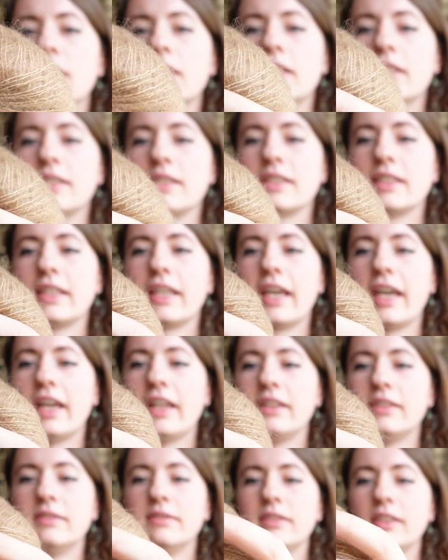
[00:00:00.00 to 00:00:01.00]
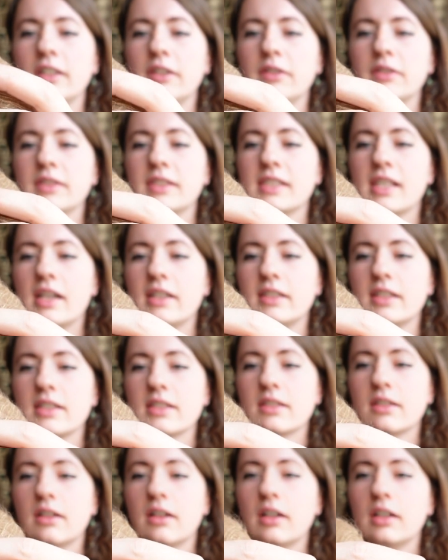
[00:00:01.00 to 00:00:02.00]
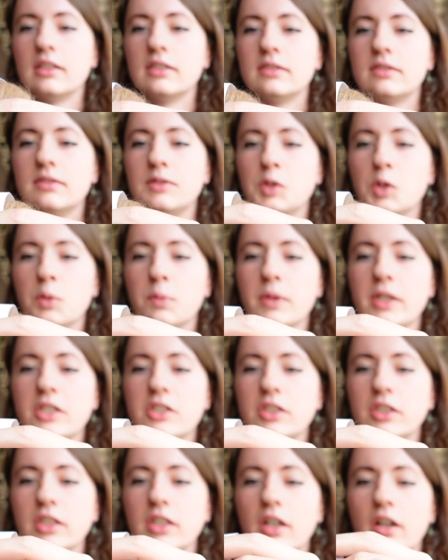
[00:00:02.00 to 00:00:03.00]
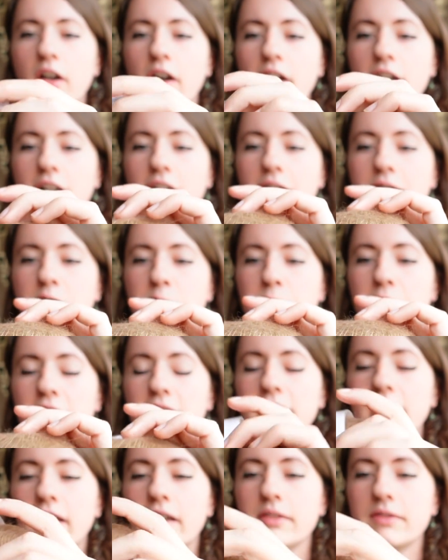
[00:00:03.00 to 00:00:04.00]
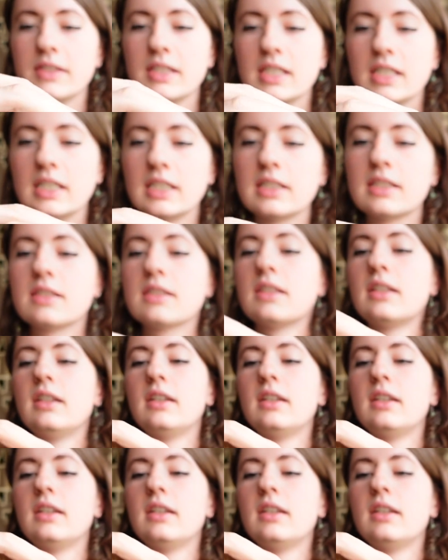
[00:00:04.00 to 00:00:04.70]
This is again, you know, Sonnaskarn, Norwegian yarn. Everybody loves this.